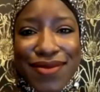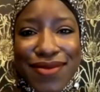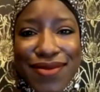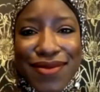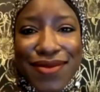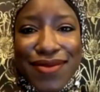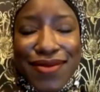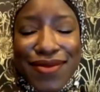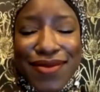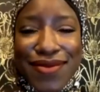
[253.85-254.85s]

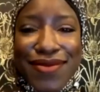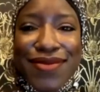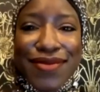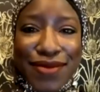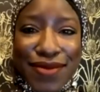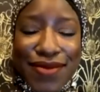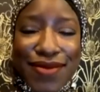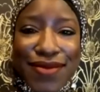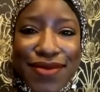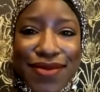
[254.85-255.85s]

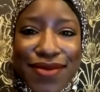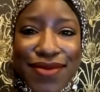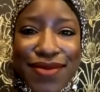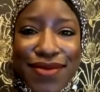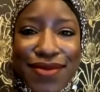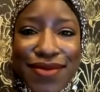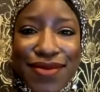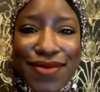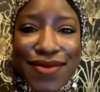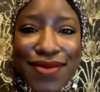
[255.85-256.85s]

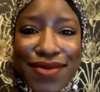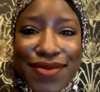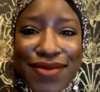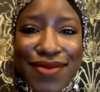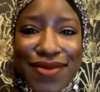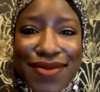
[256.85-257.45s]
(not speaking)